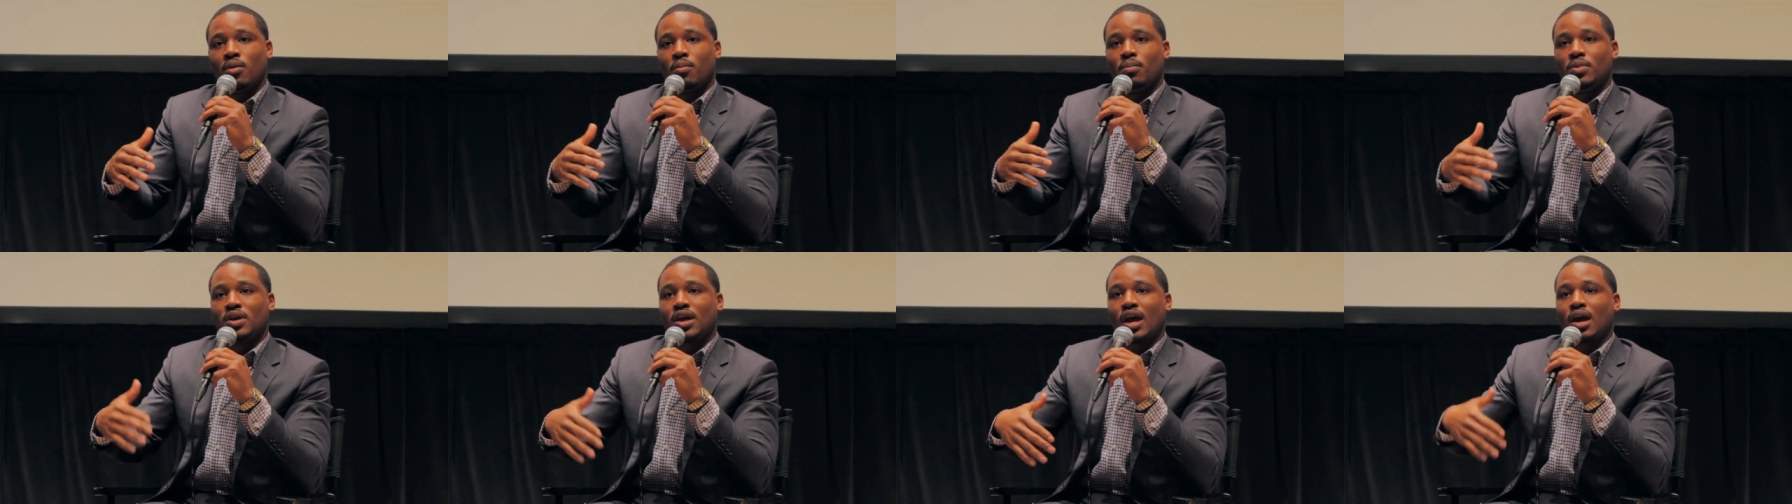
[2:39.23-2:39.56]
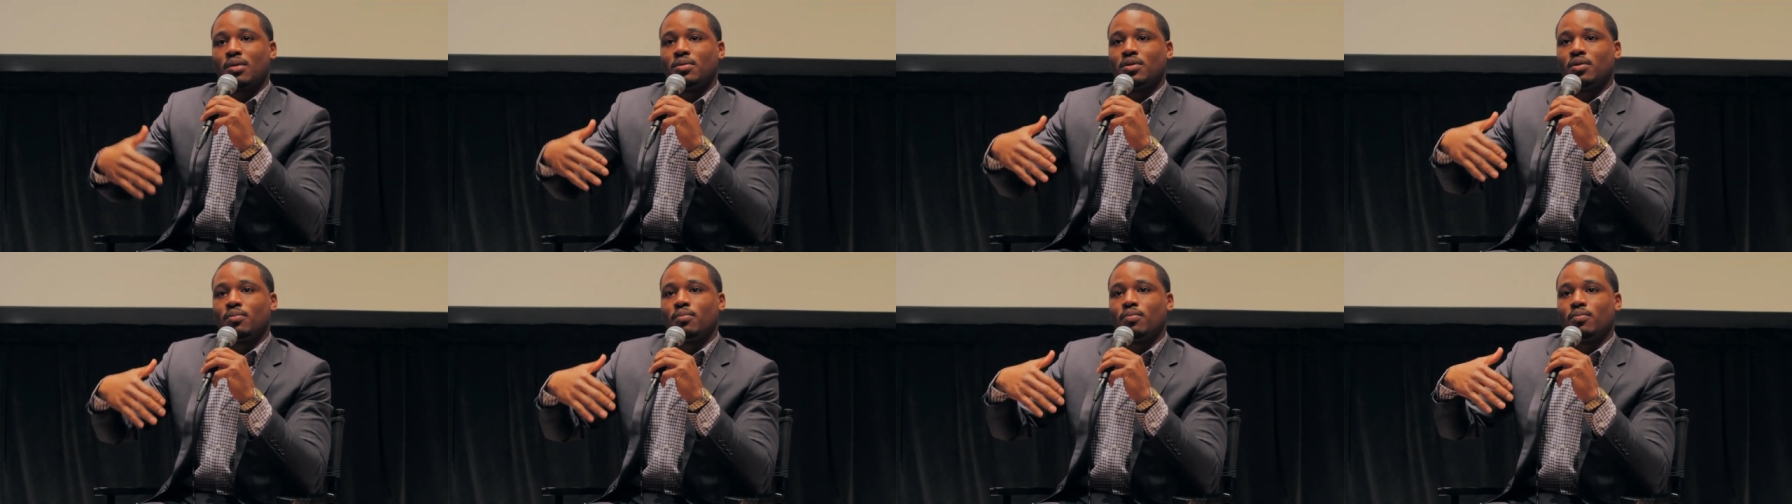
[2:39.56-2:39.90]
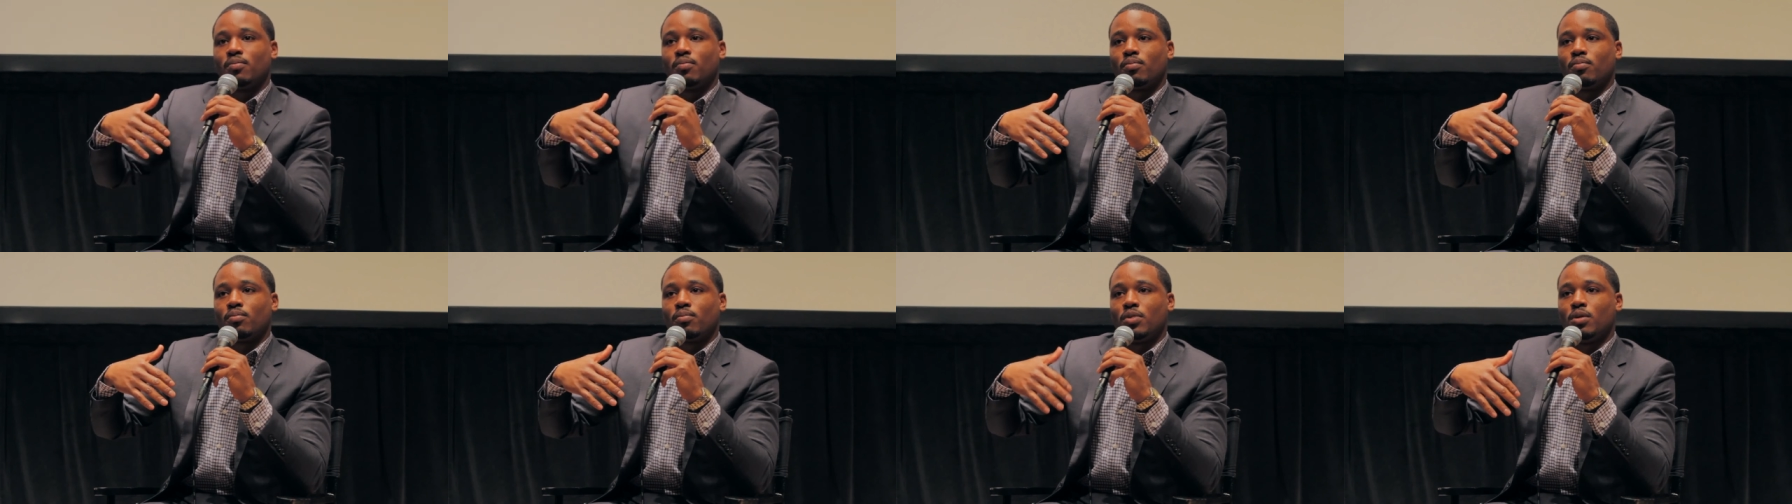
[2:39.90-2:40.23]
became to
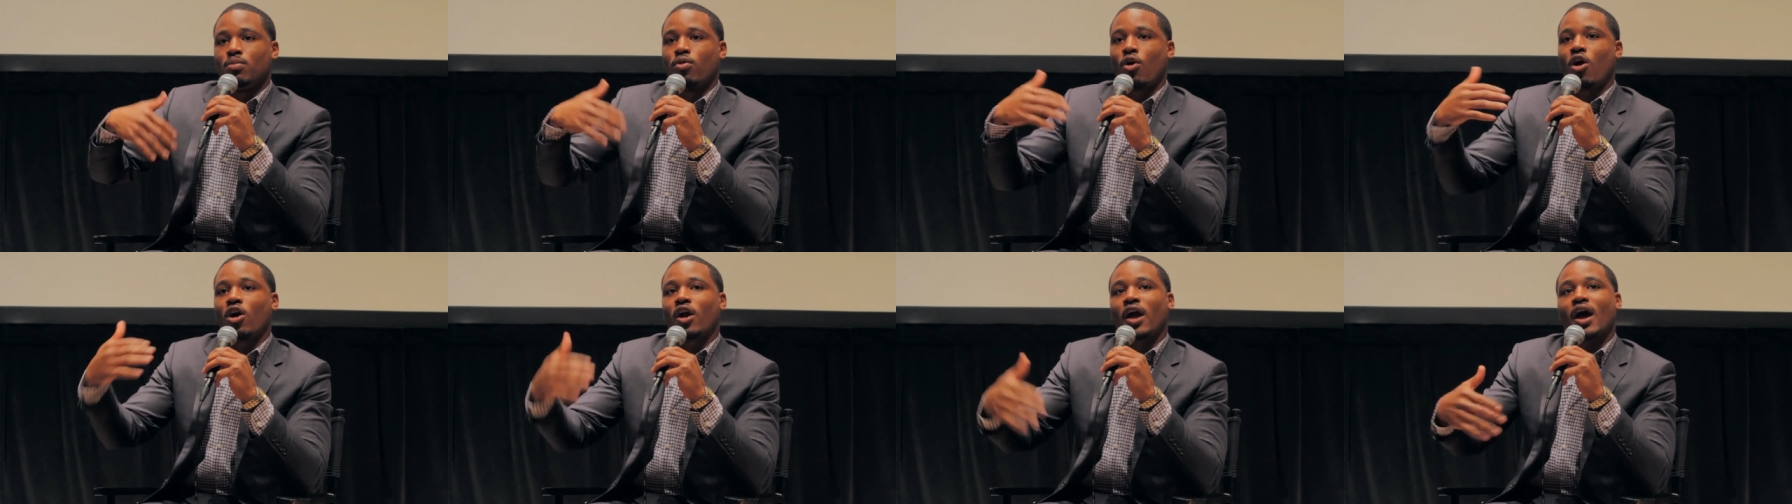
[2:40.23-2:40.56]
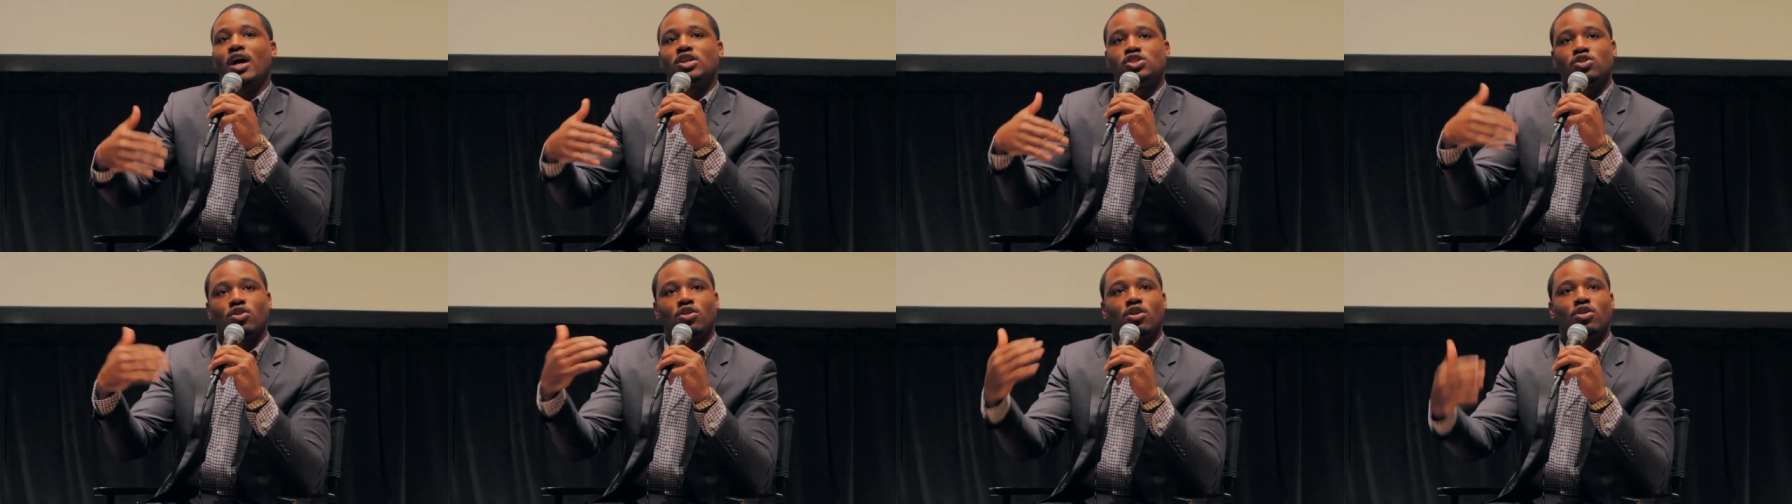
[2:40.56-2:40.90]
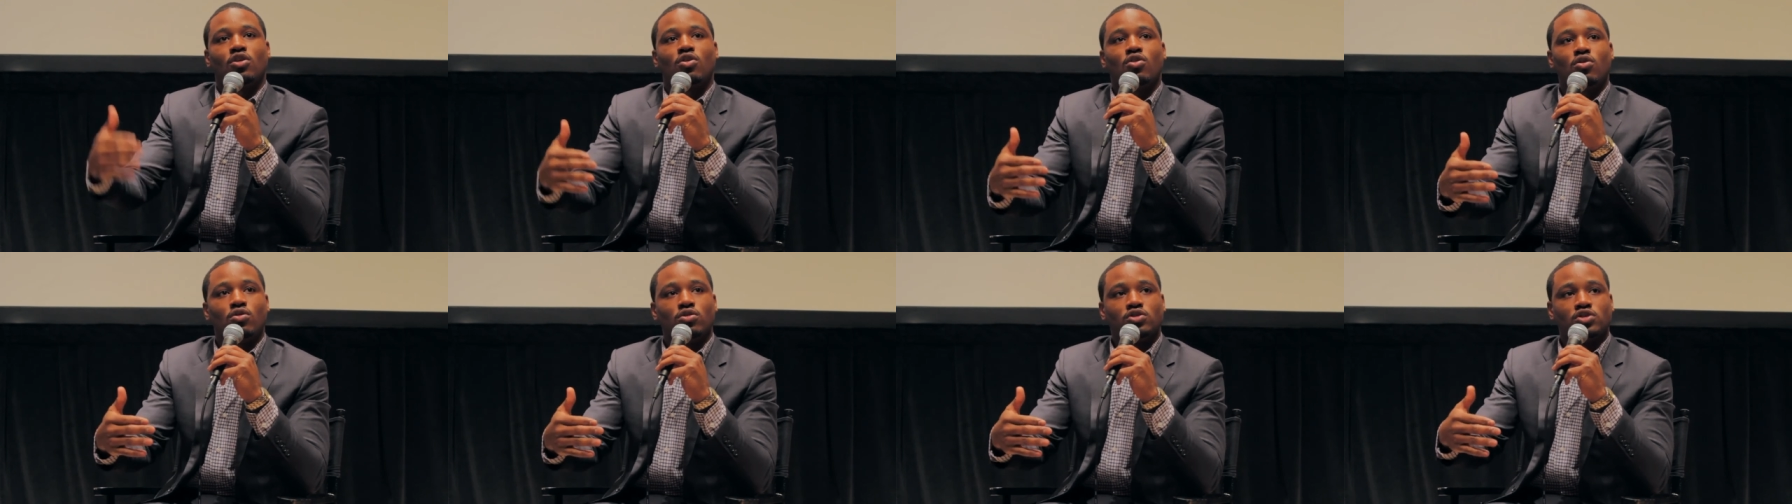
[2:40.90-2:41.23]
be broadcast on the
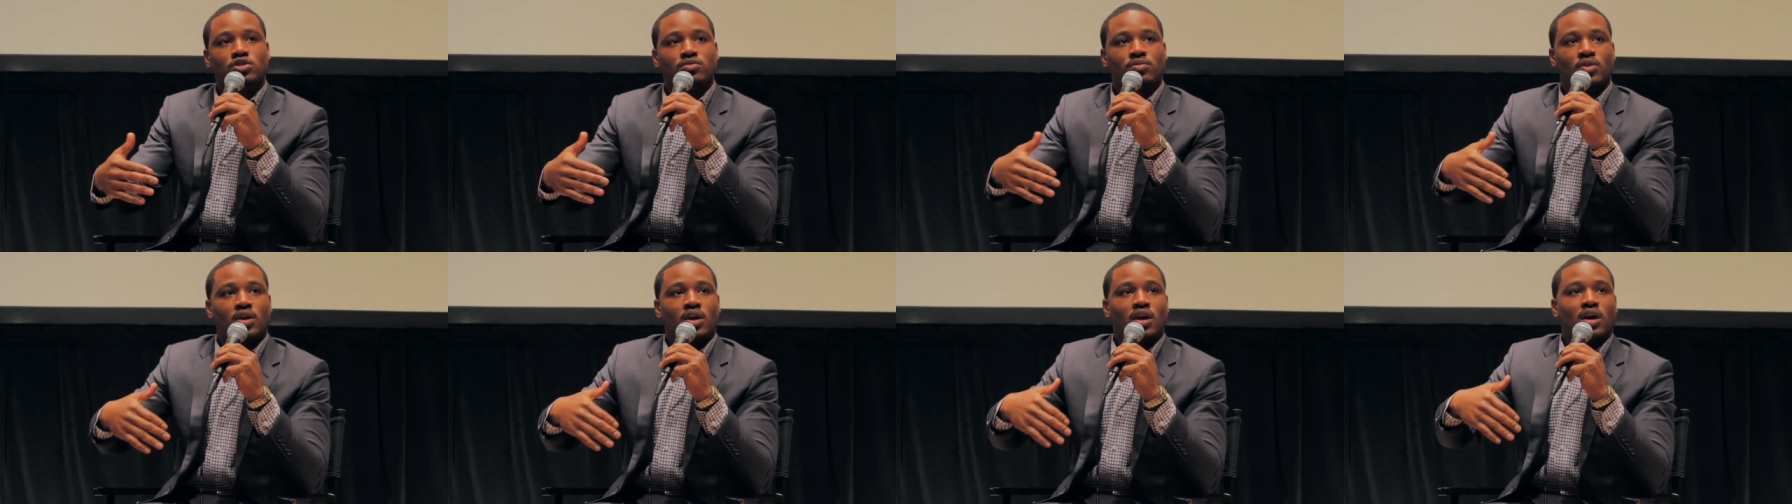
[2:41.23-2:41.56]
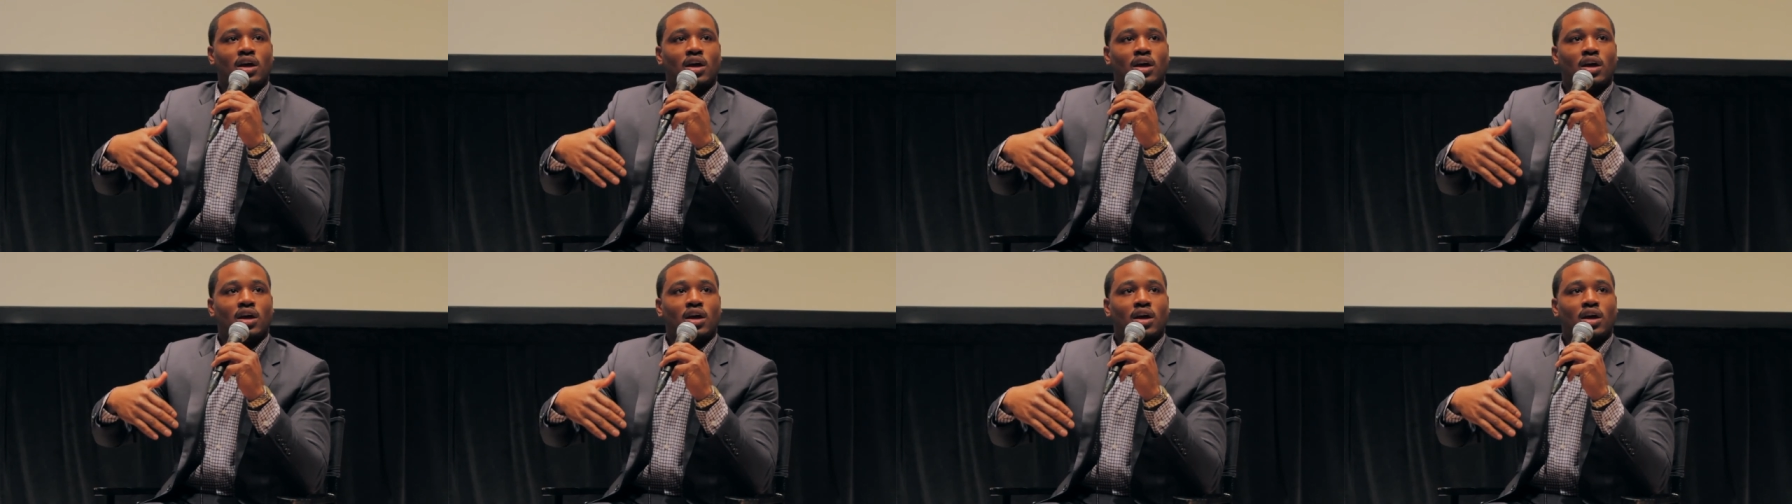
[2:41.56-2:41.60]
news,